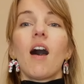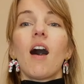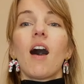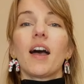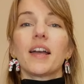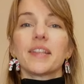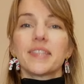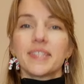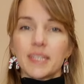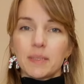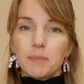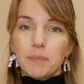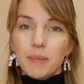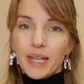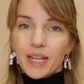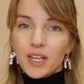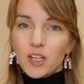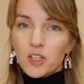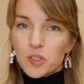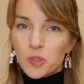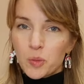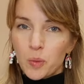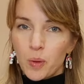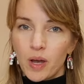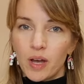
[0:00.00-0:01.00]
I did make
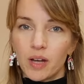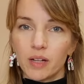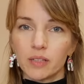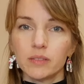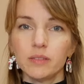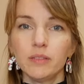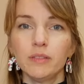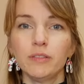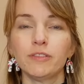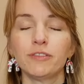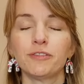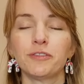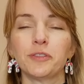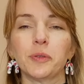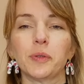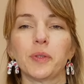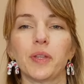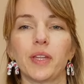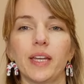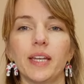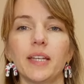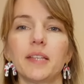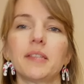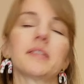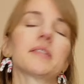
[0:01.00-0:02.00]
a toile for
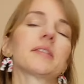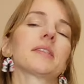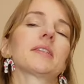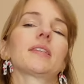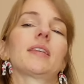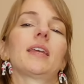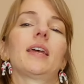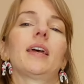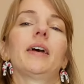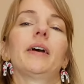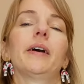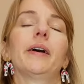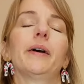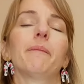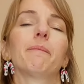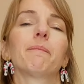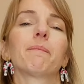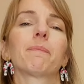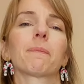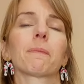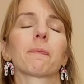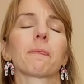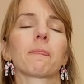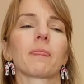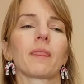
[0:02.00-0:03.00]
this,
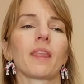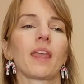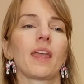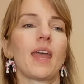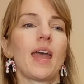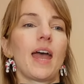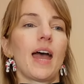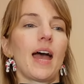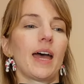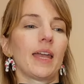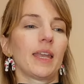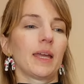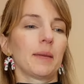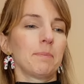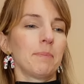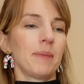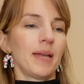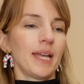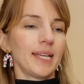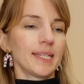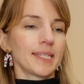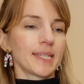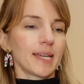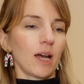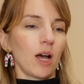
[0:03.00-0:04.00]
and I
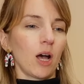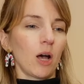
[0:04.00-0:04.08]
made it